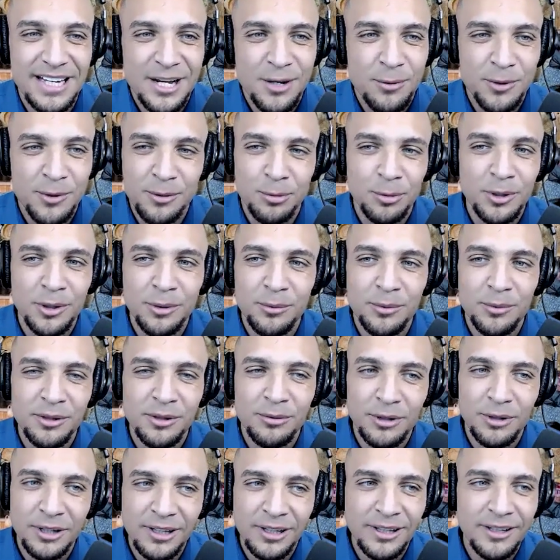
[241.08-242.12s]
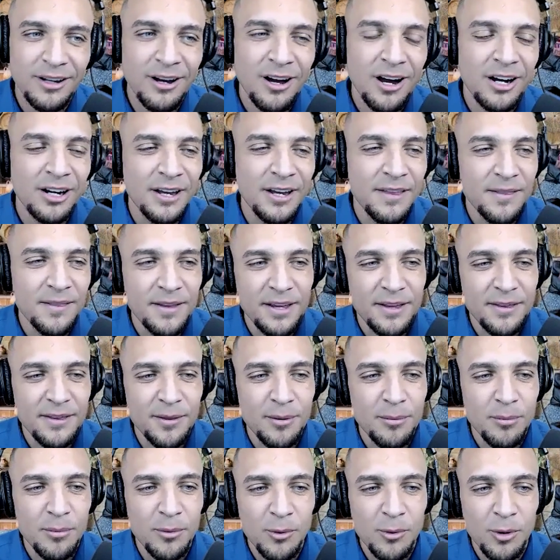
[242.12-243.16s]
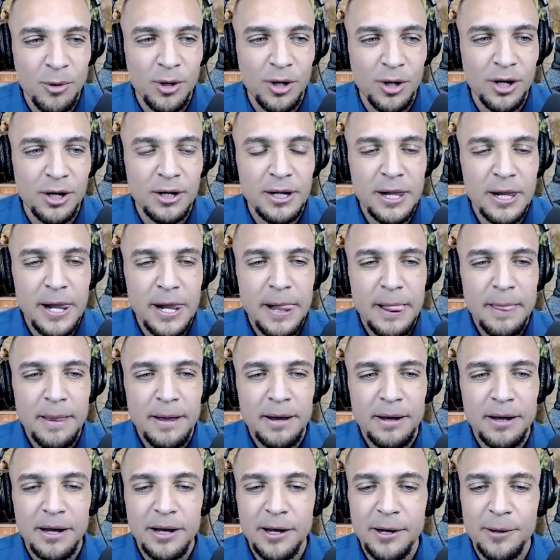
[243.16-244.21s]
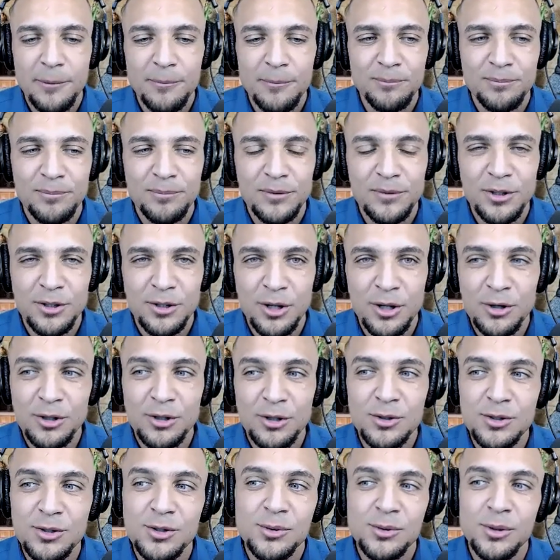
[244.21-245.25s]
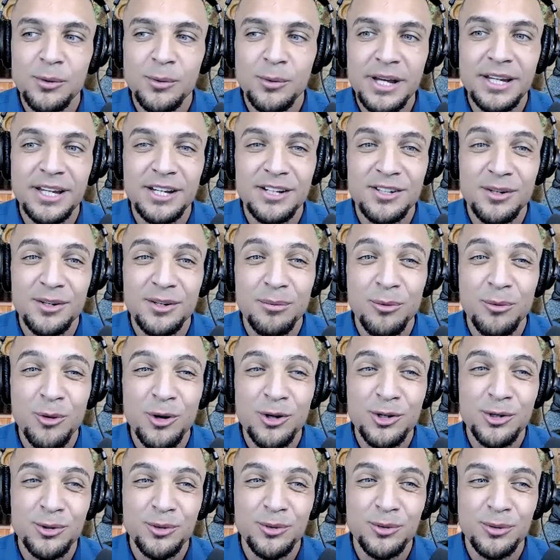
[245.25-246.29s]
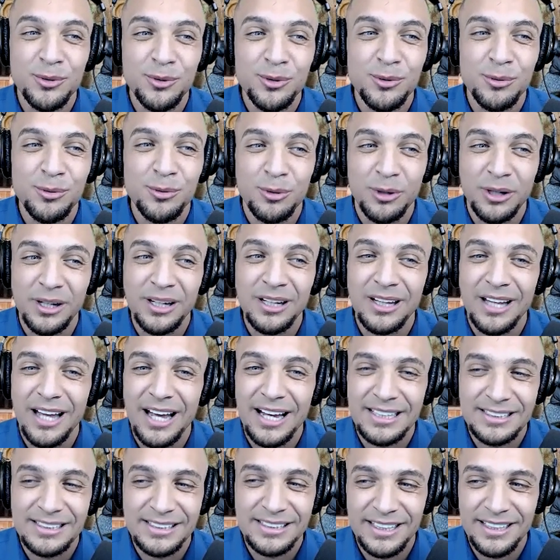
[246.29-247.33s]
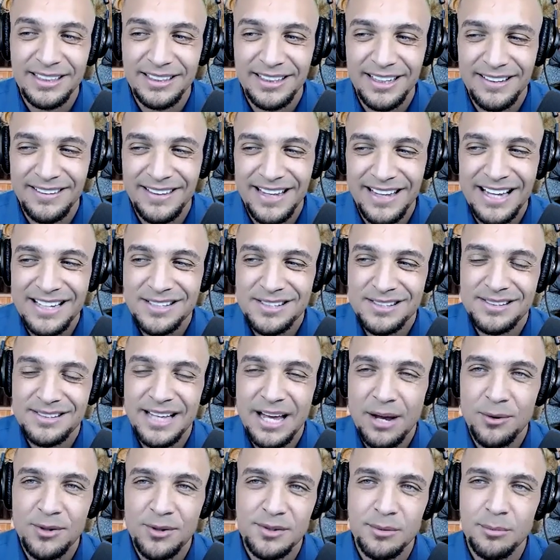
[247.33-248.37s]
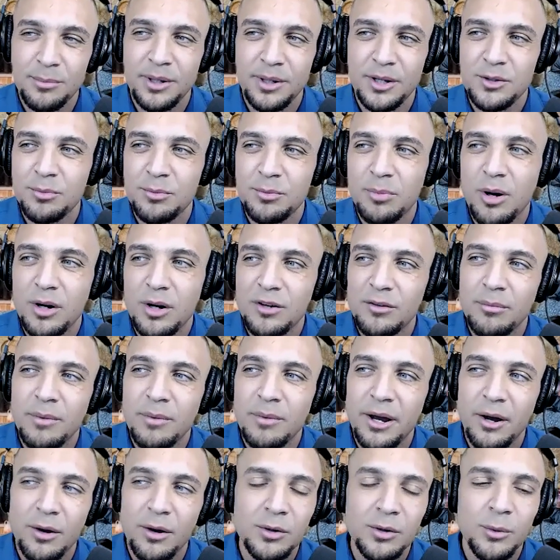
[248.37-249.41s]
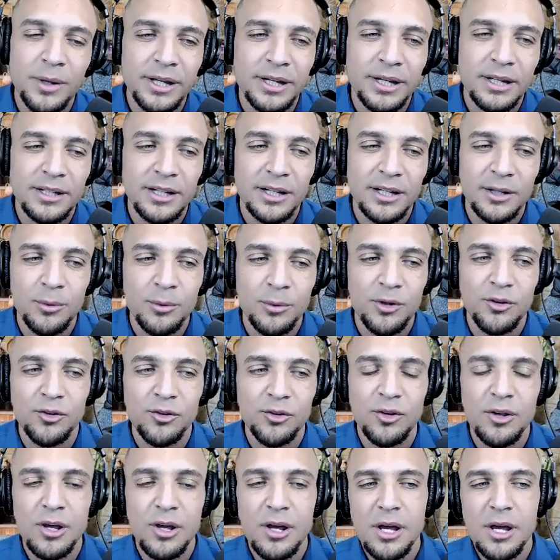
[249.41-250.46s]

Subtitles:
We really are. And the more, you do awaken, the more you realize it. And that was the biggest part of my own awakening was,